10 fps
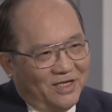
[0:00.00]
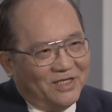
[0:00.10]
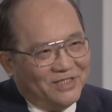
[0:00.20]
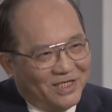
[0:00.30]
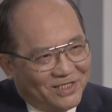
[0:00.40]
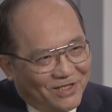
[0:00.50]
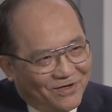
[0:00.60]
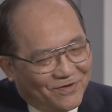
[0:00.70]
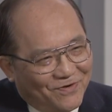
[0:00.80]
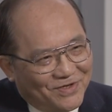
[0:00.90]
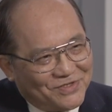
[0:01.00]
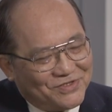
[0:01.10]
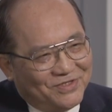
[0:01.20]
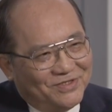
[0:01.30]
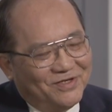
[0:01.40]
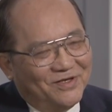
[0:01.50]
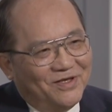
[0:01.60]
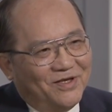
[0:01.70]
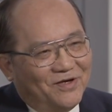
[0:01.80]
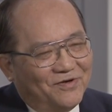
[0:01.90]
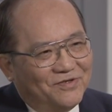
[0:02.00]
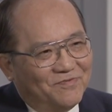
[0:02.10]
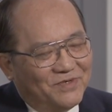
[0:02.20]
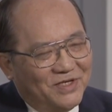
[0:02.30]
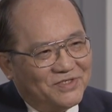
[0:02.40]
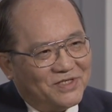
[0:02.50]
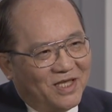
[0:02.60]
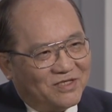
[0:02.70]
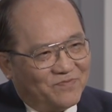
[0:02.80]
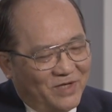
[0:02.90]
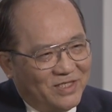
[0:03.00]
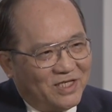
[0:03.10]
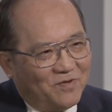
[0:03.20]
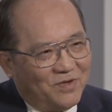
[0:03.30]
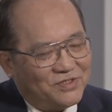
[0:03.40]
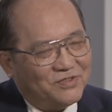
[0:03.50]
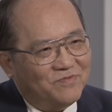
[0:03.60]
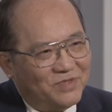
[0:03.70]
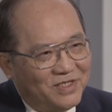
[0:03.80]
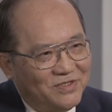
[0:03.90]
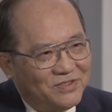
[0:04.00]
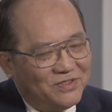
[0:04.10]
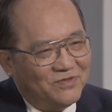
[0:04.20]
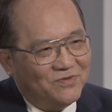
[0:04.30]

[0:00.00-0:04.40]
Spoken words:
Another long question. Could you please explain that question, please?